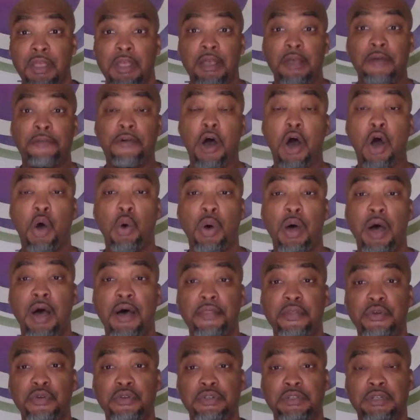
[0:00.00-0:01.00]
For all
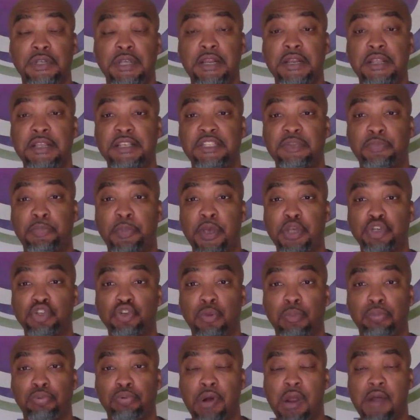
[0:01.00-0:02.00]
others, any
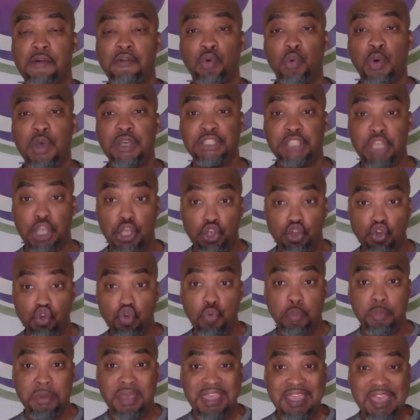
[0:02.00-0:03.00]
special prayer requests that
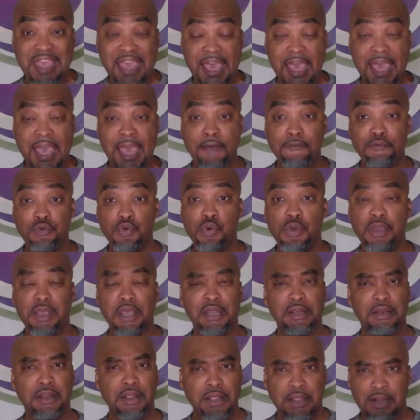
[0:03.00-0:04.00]
you may have, you
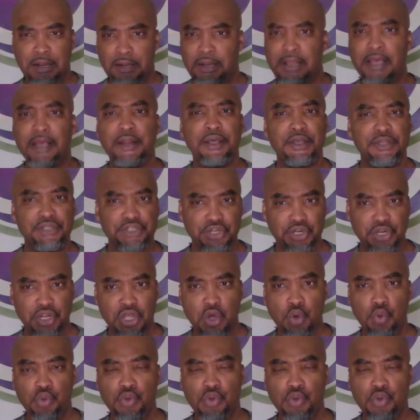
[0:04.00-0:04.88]
can let us know.